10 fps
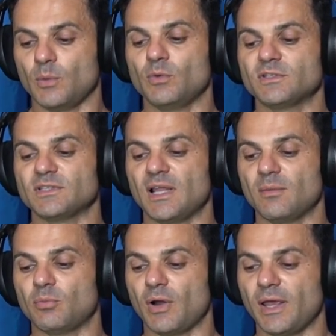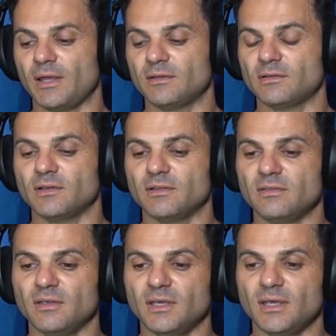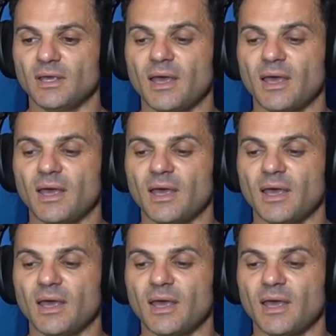We celebrate the